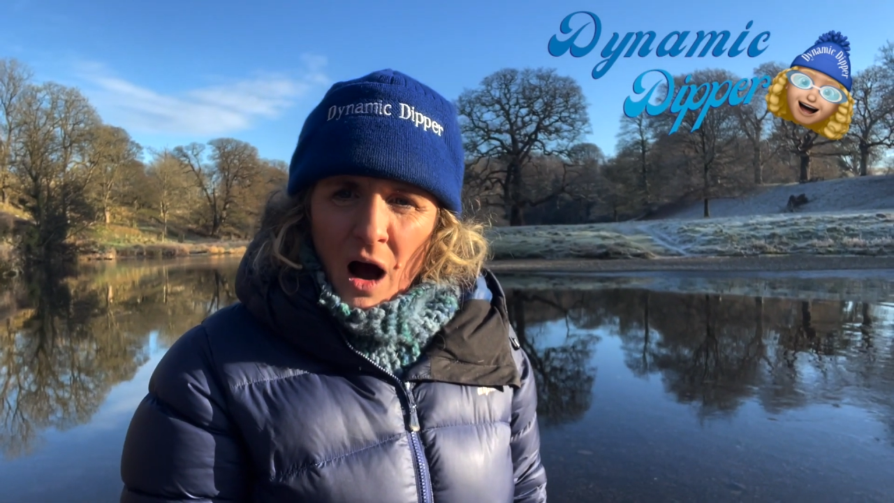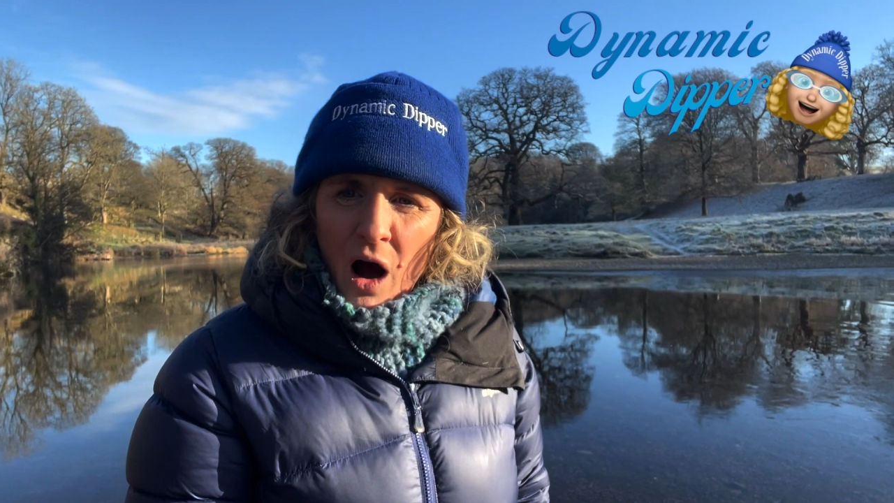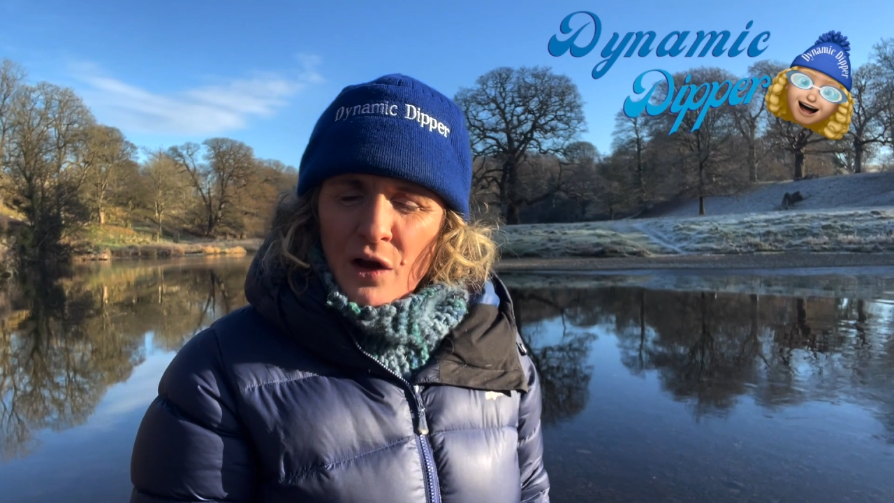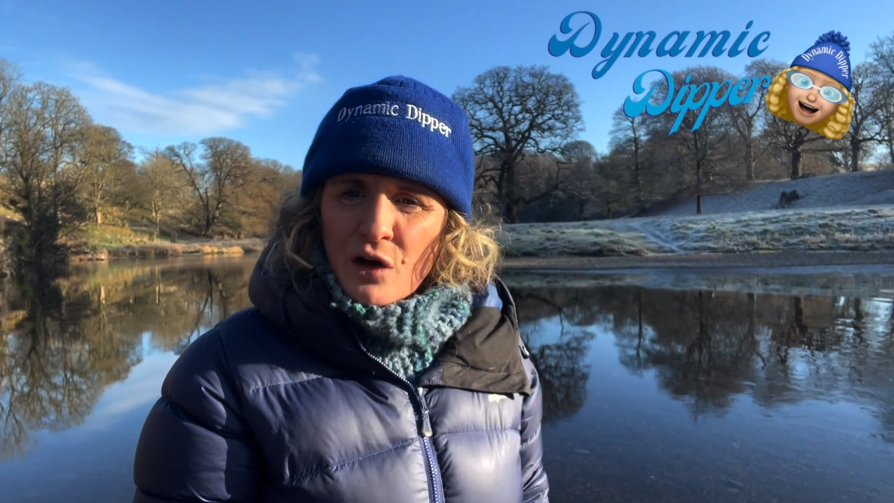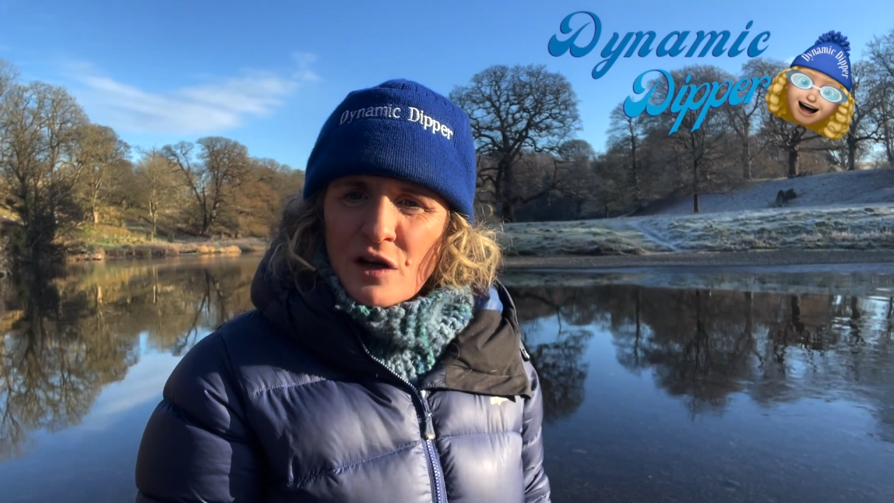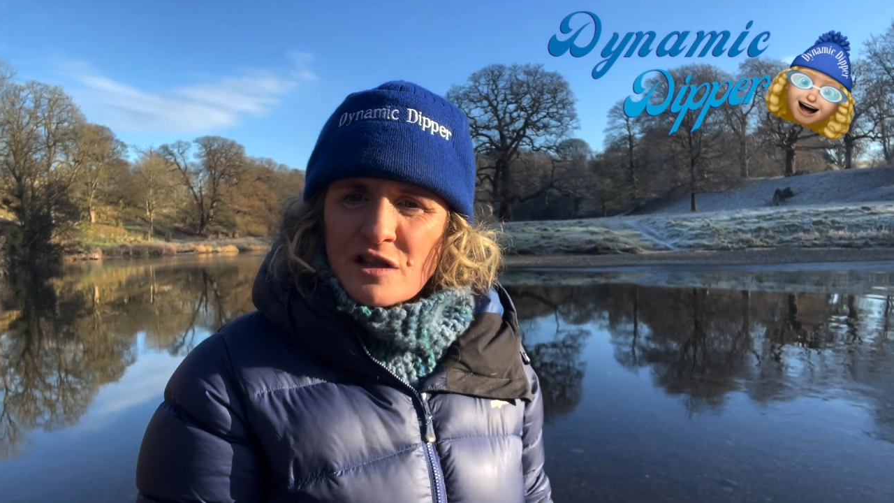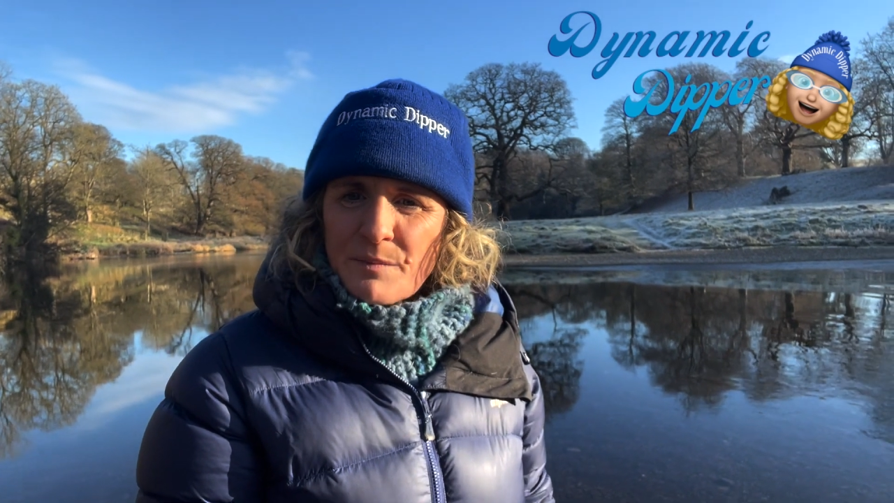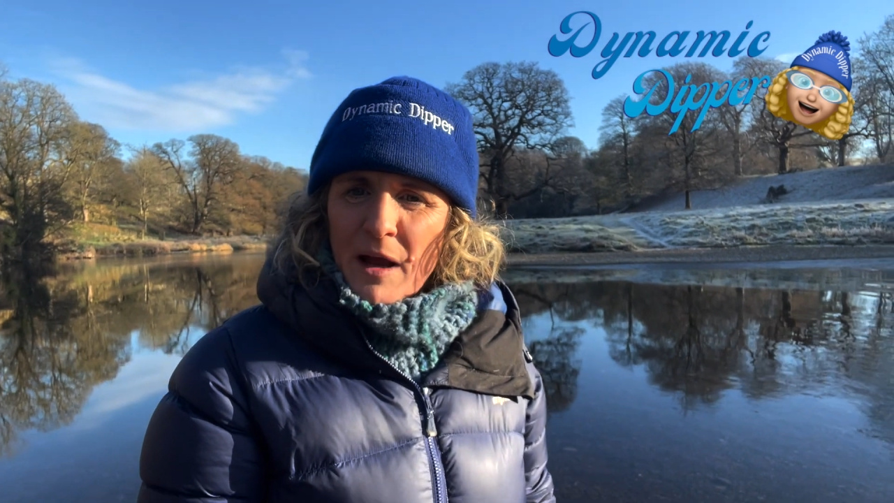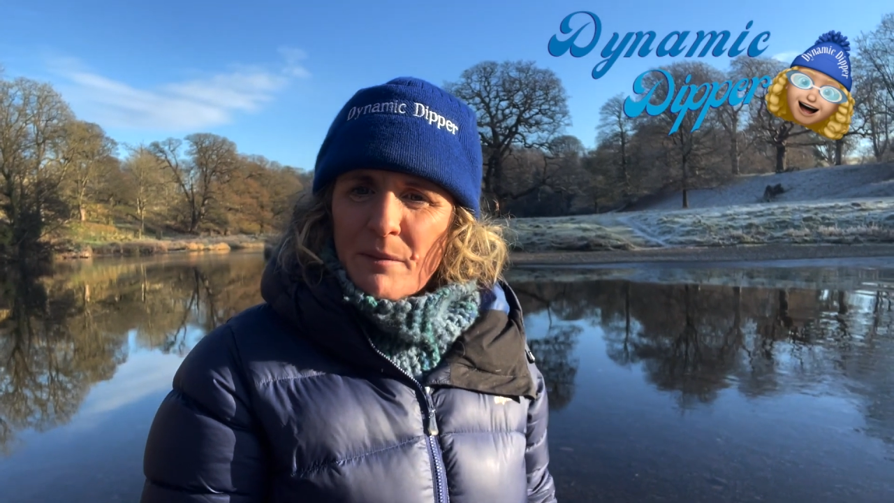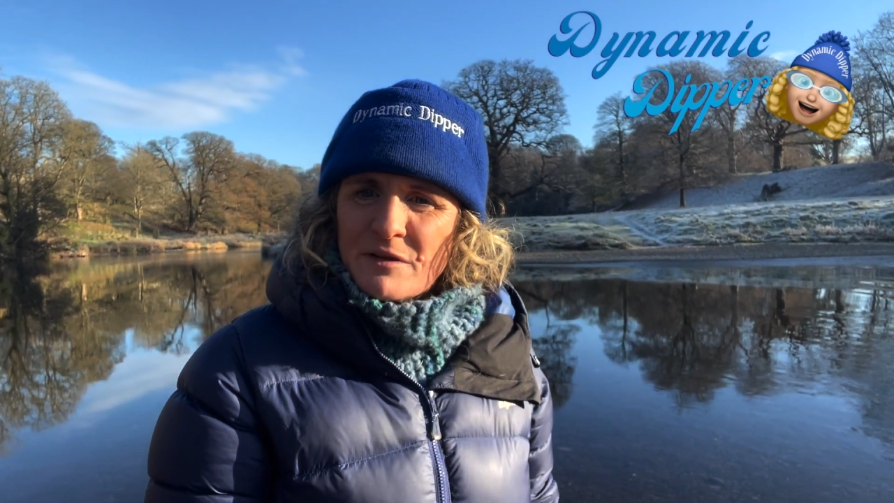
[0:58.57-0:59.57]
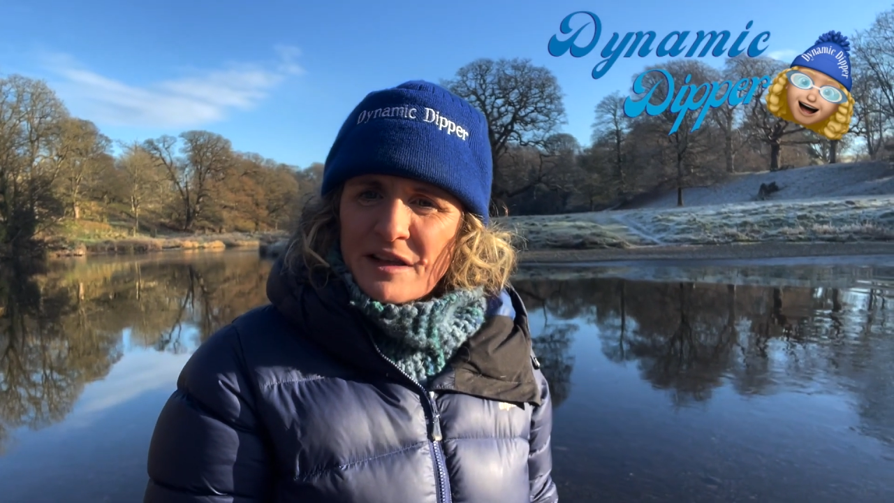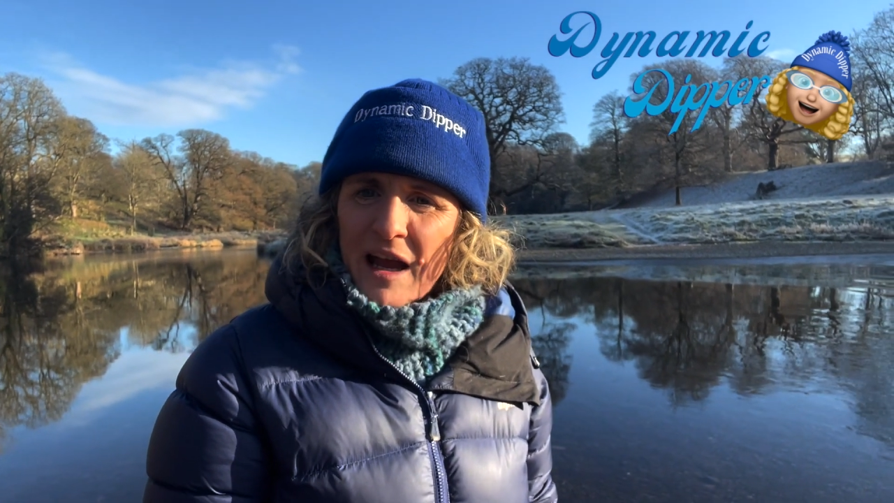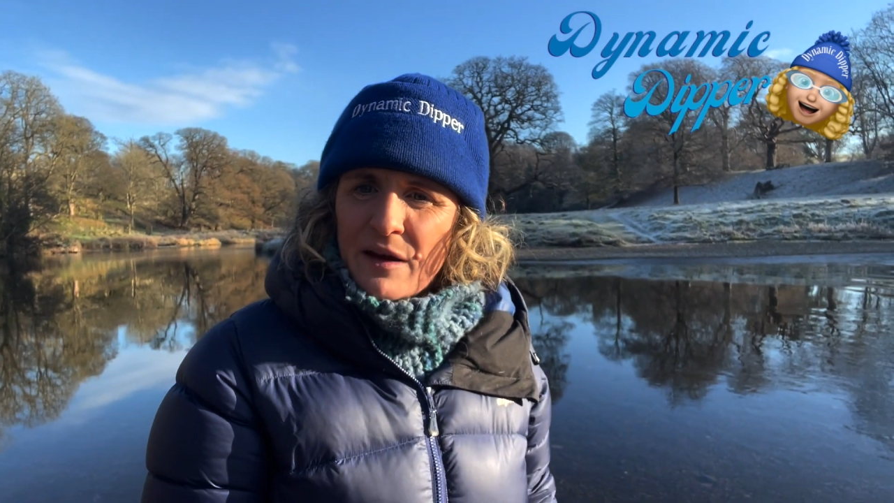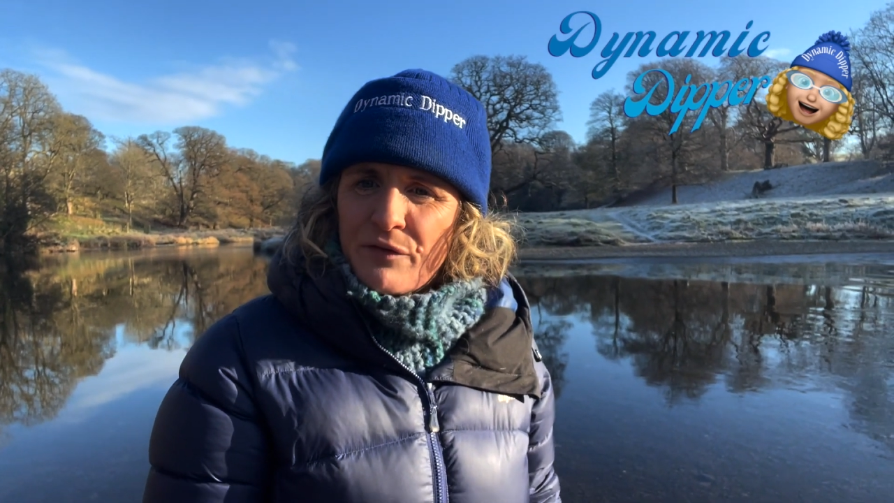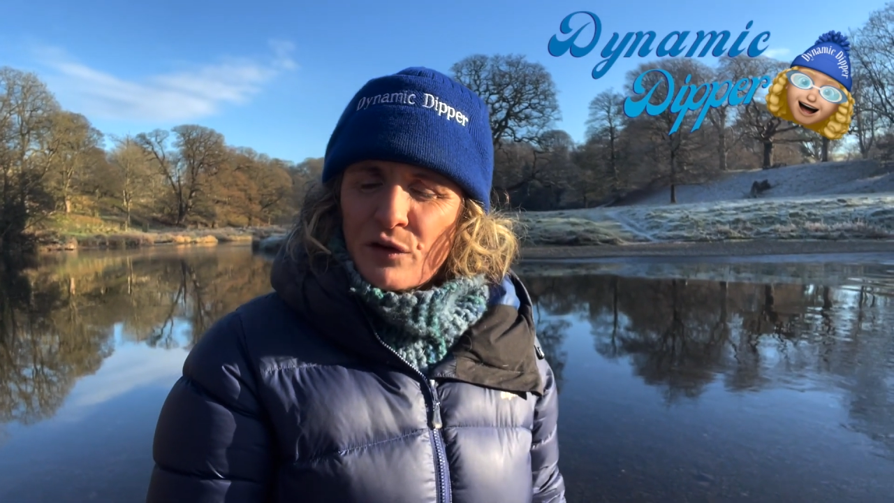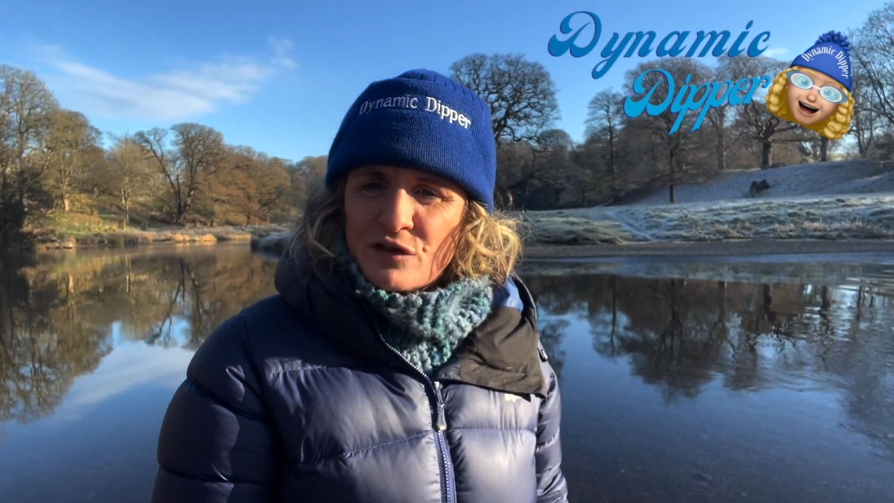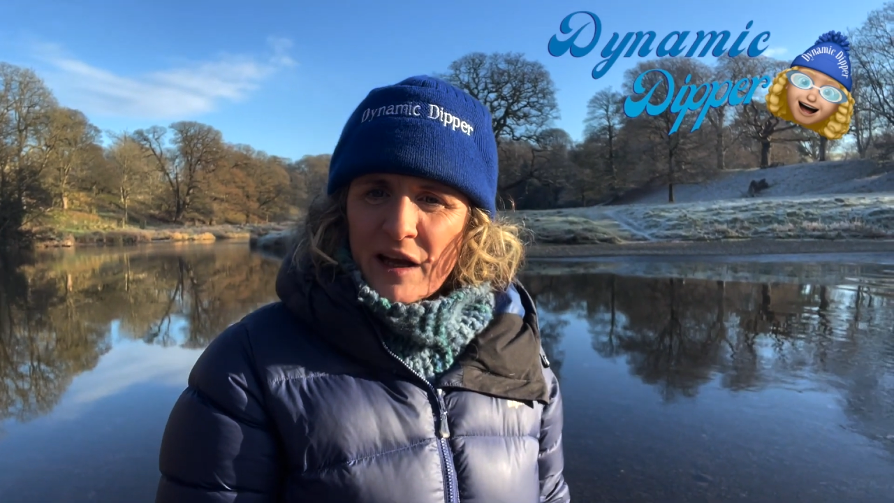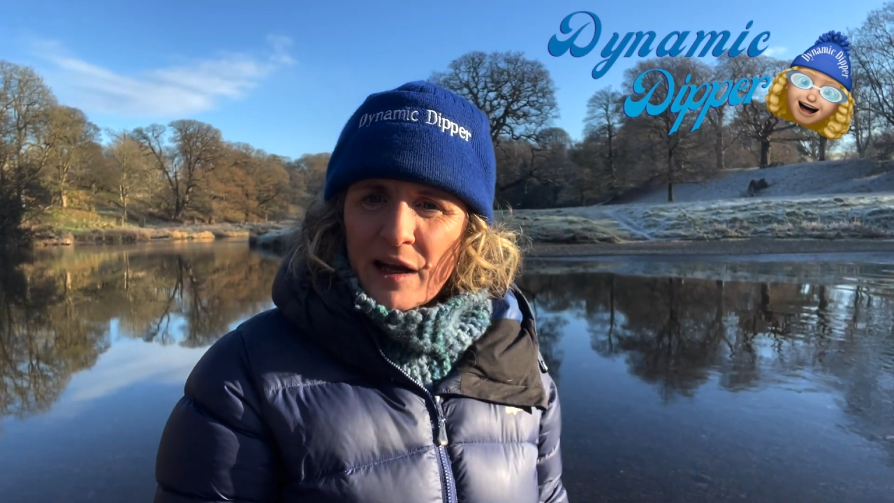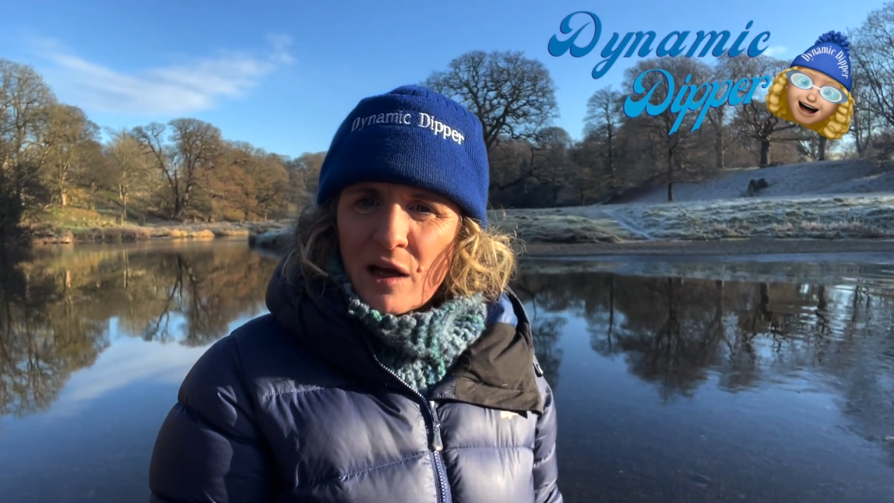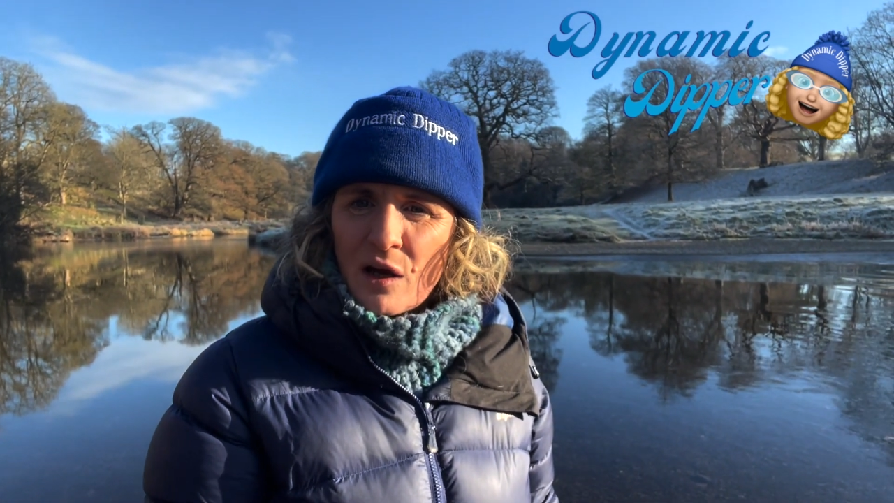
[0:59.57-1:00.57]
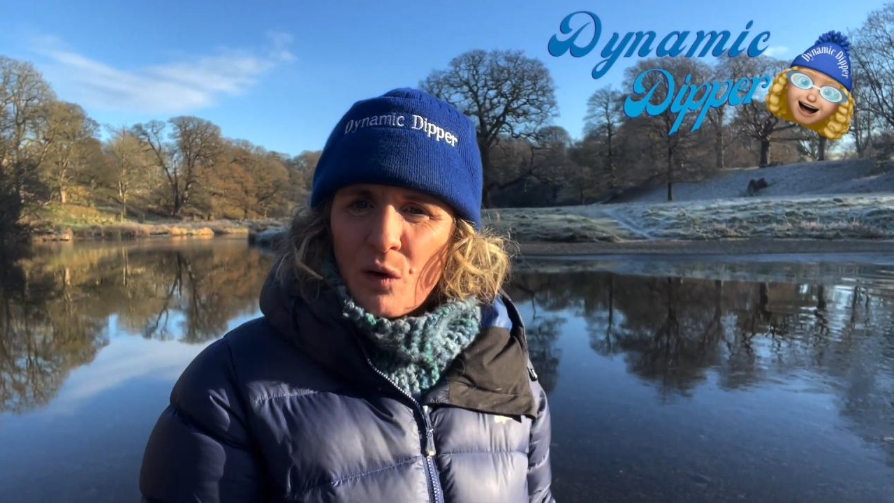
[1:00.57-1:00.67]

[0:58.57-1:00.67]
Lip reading: Are you going to be able to get your footing